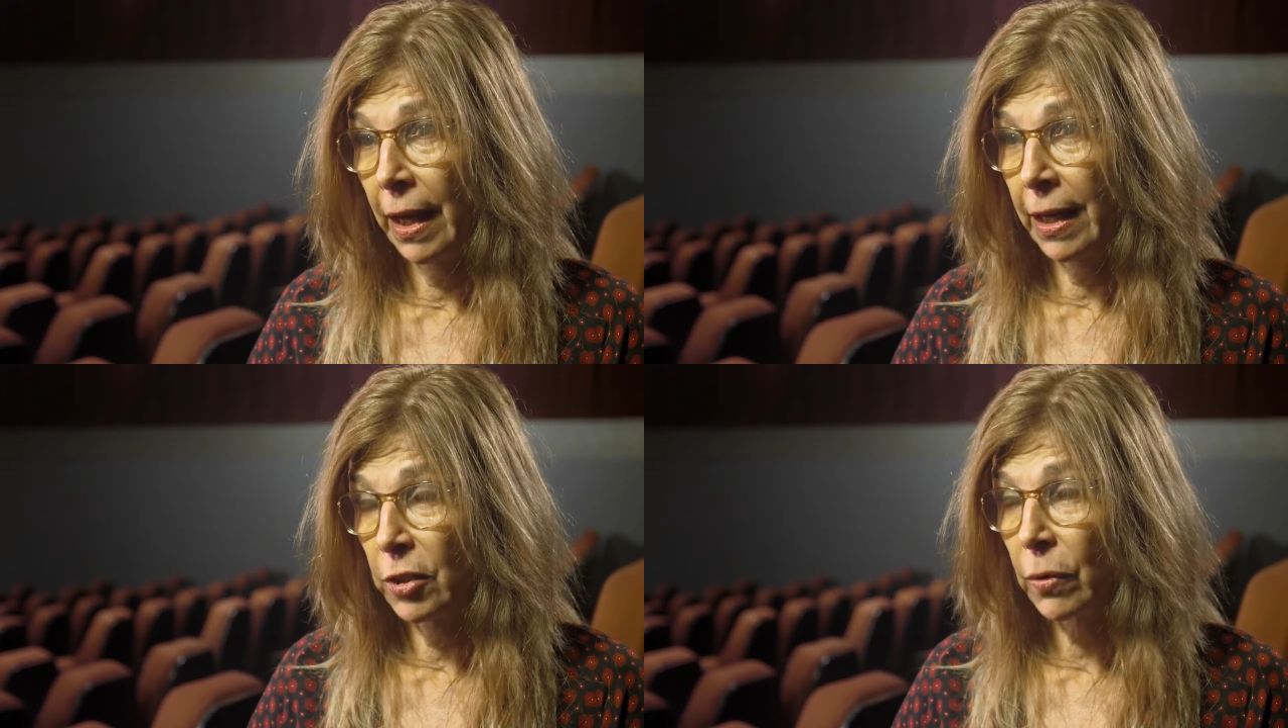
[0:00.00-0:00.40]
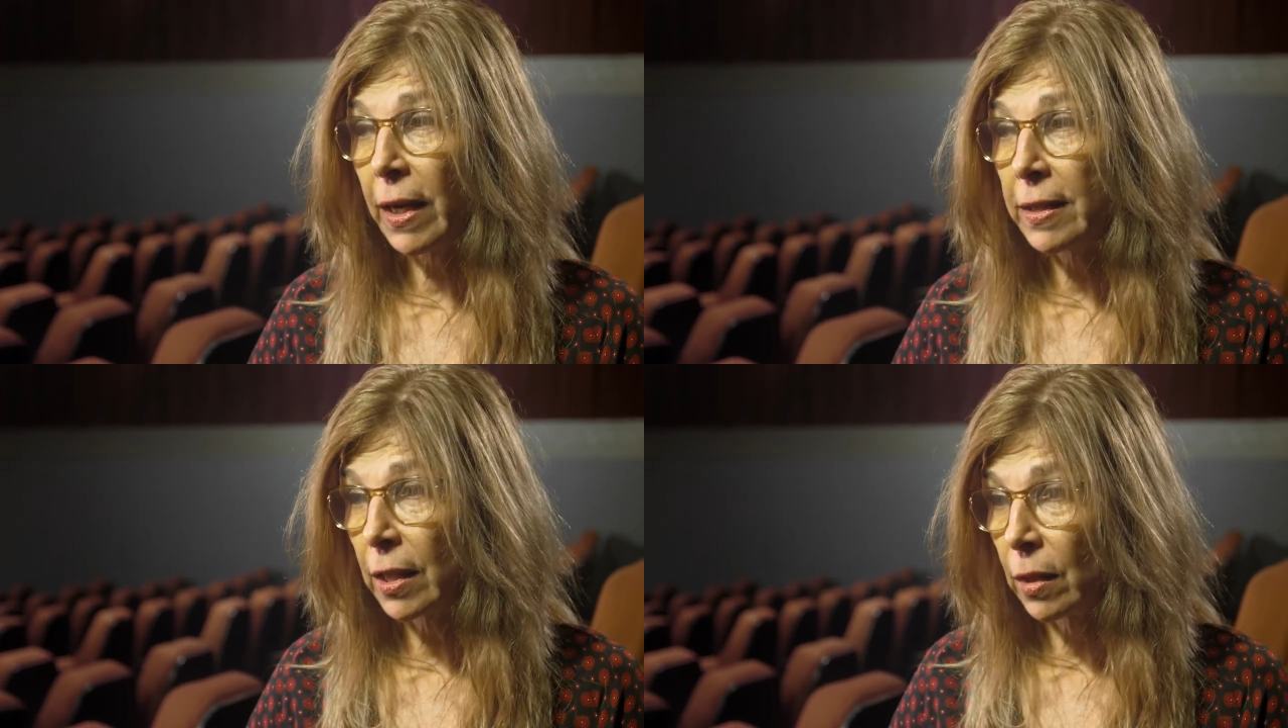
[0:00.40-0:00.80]
And I
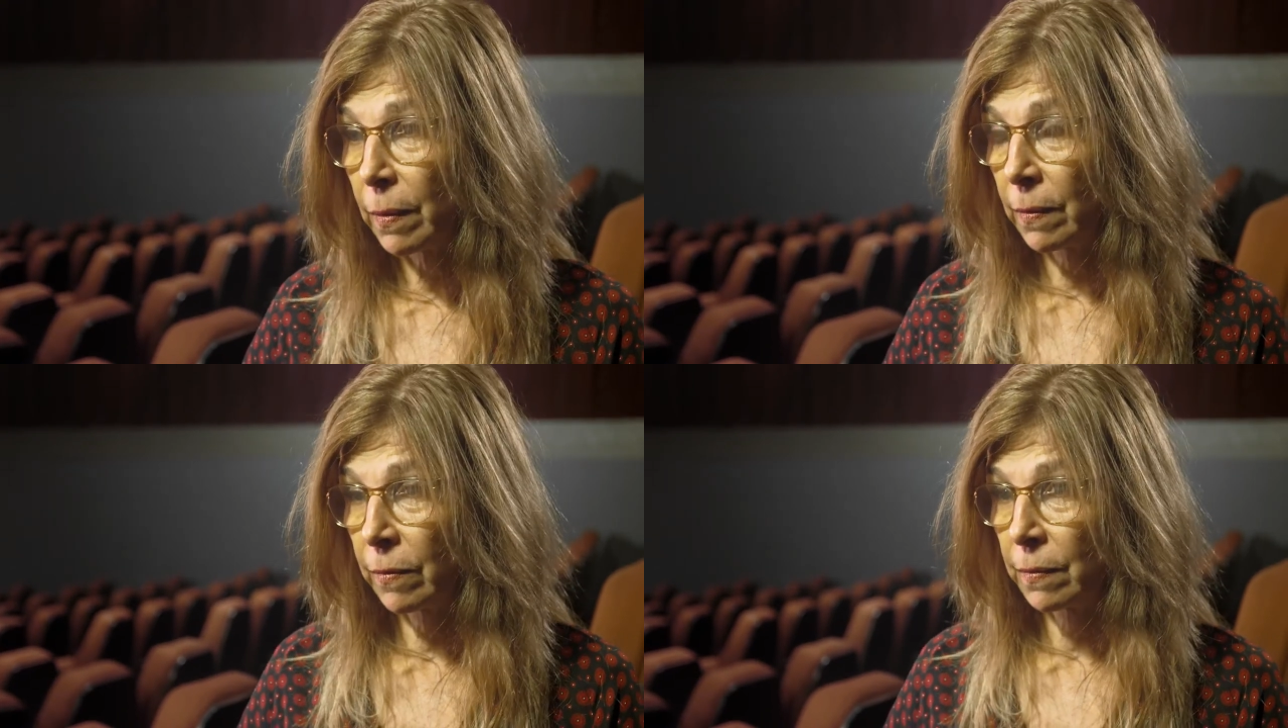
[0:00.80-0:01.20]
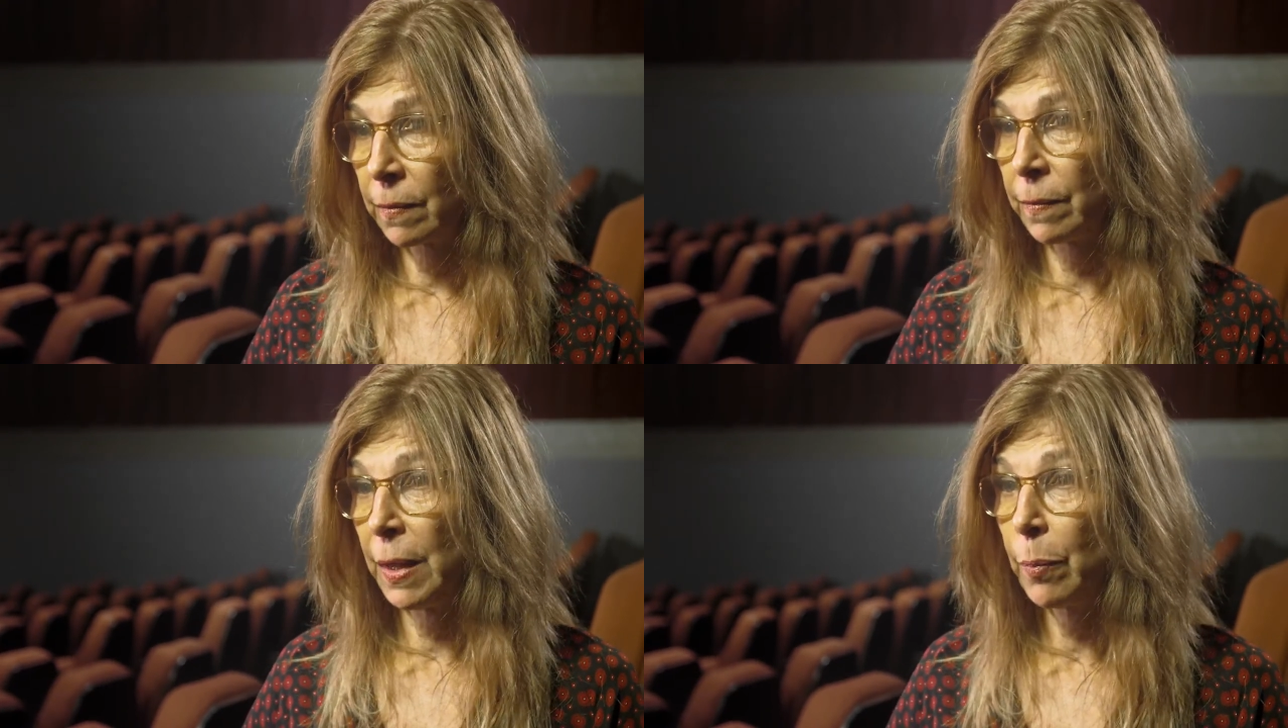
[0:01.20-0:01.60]
try to tell
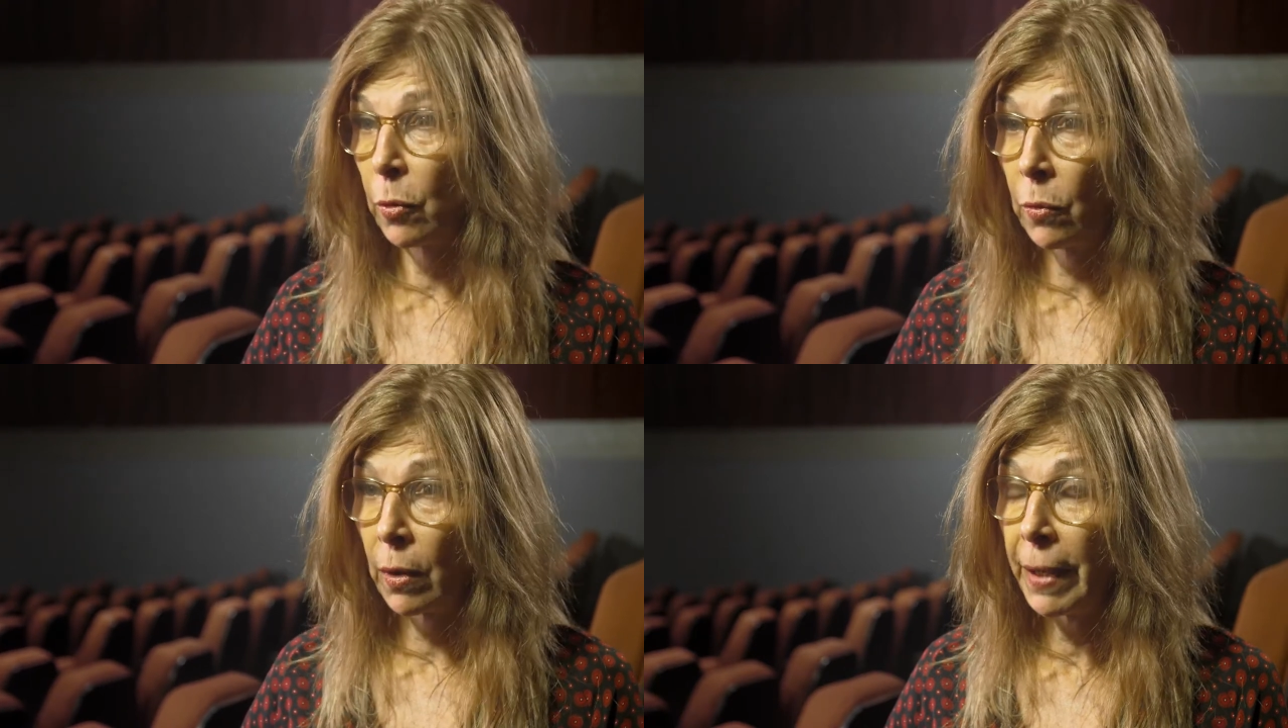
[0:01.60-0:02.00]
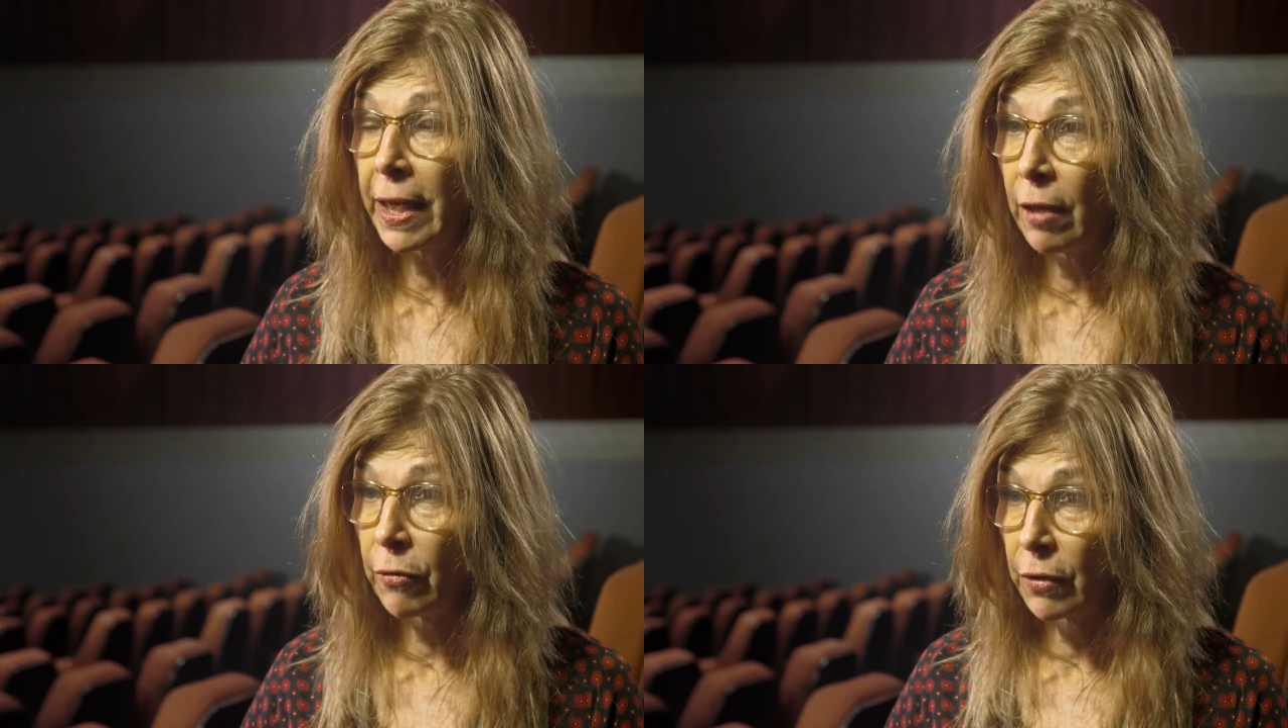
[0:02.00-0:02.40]
people who are
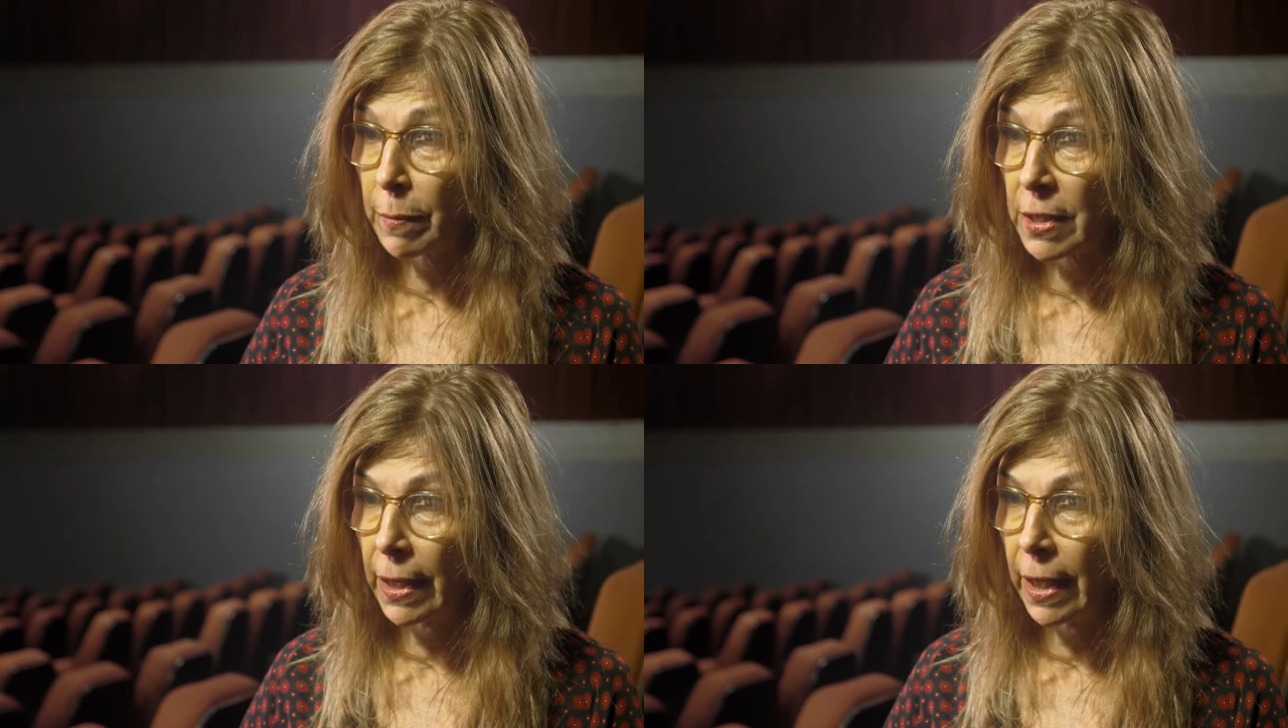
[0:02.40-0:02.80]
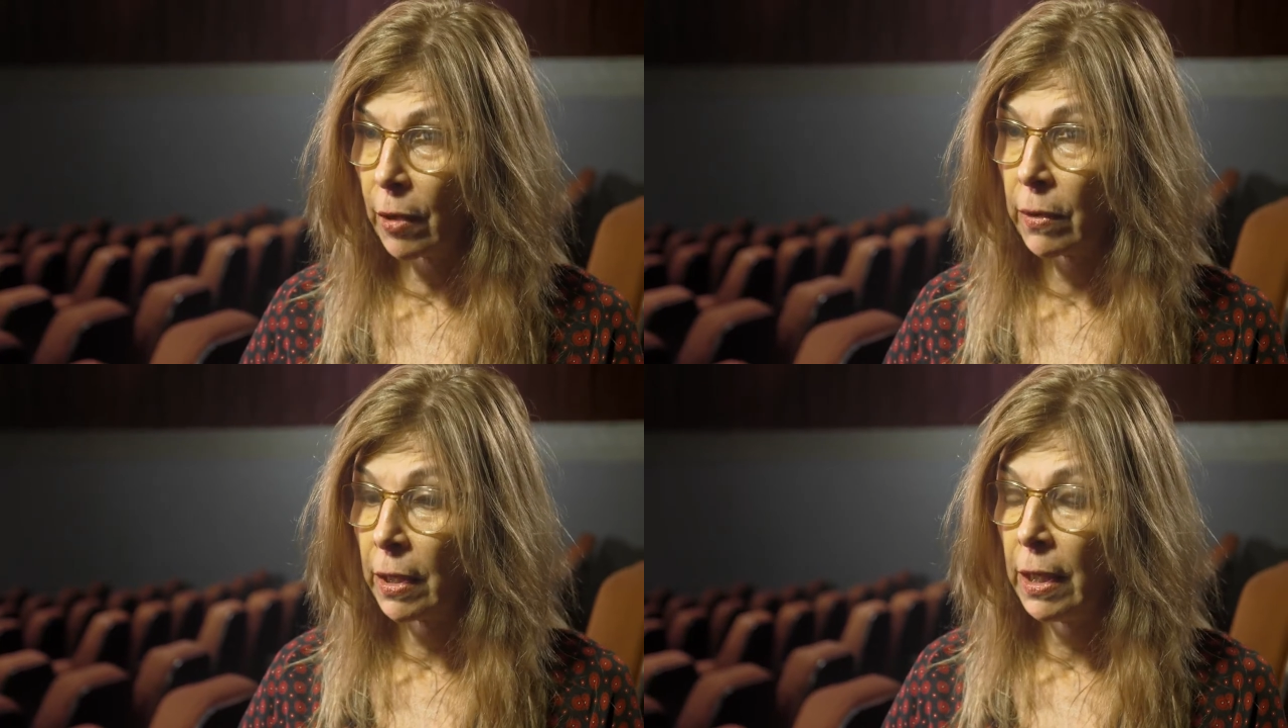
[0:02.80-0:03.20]
making films
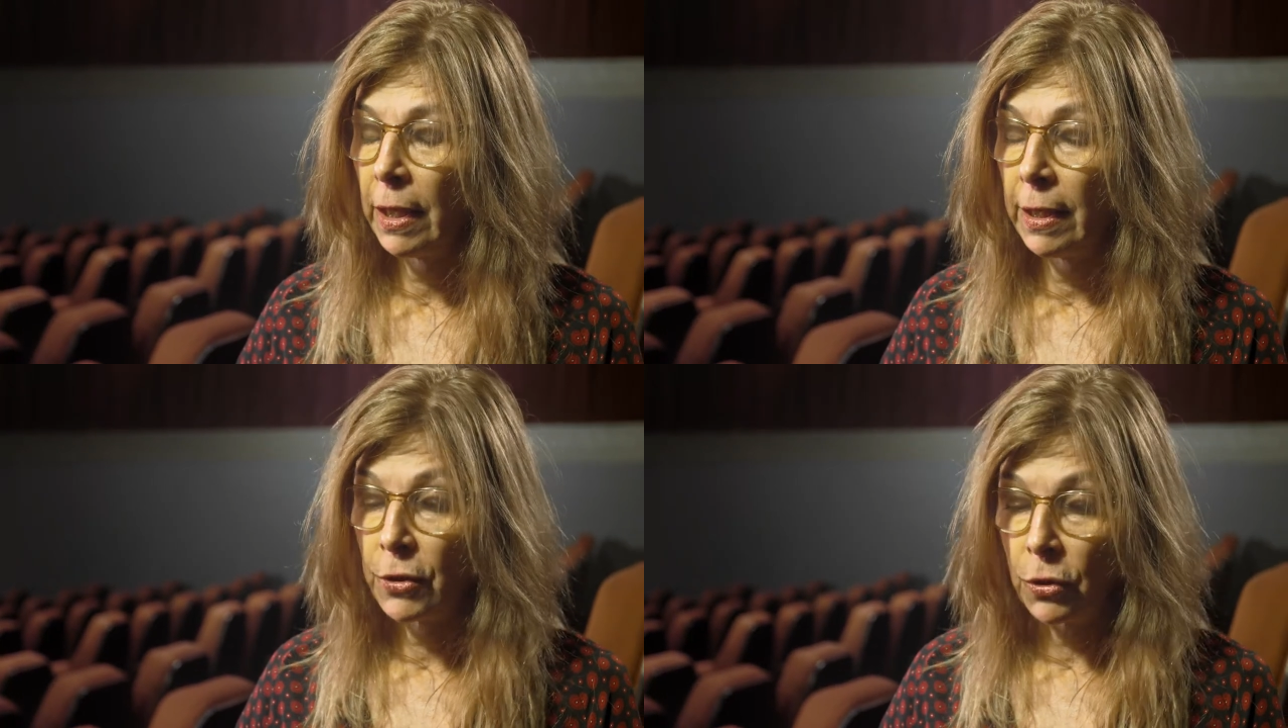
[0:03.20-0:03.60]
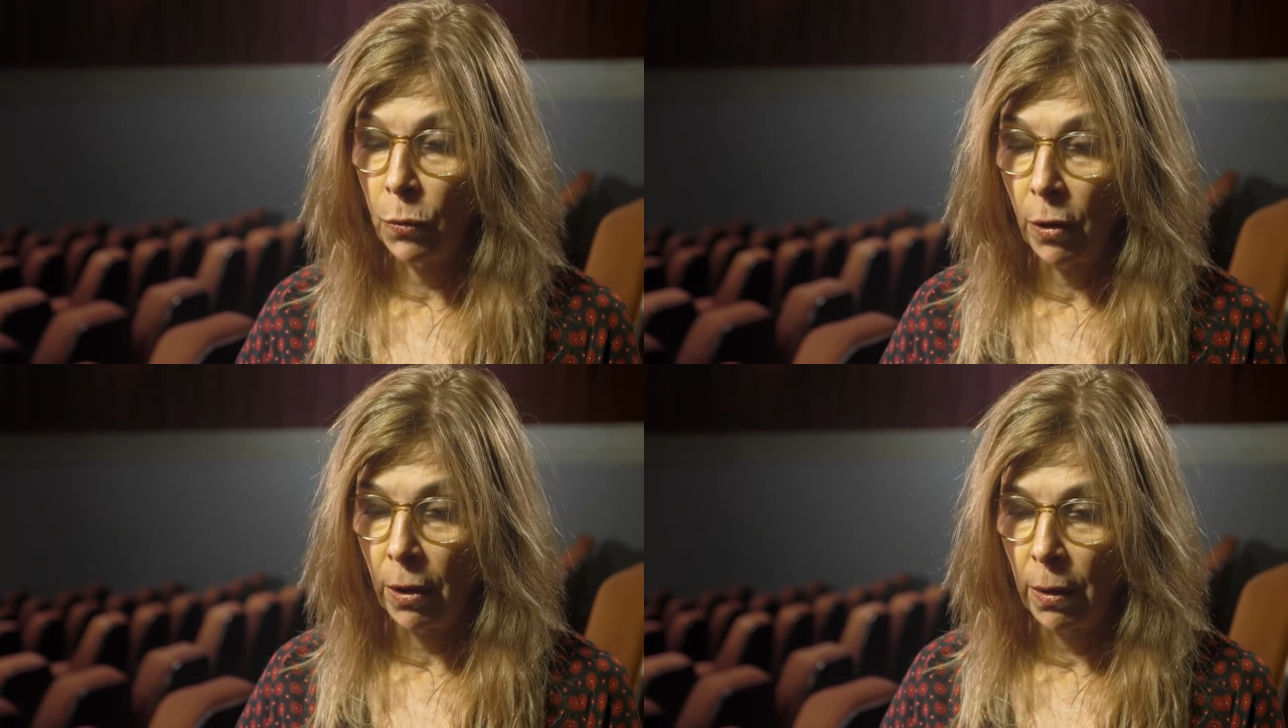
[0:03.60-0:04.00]
now
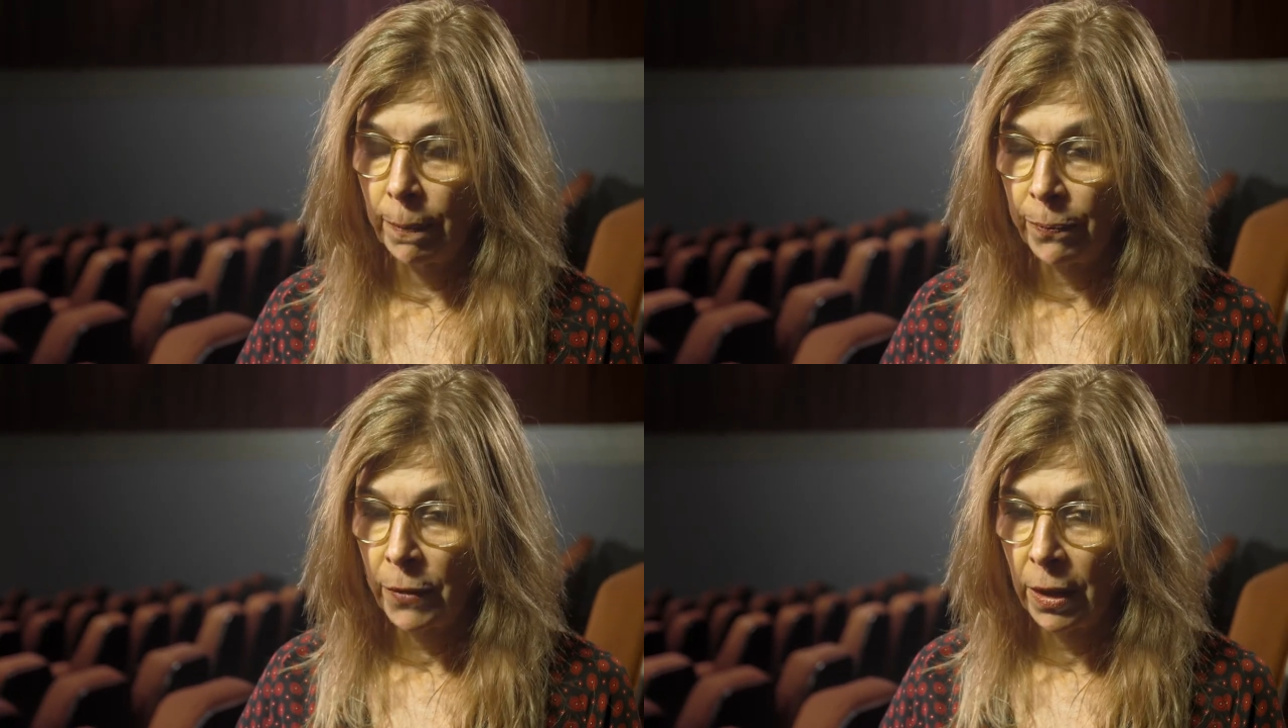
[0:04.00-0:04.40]
to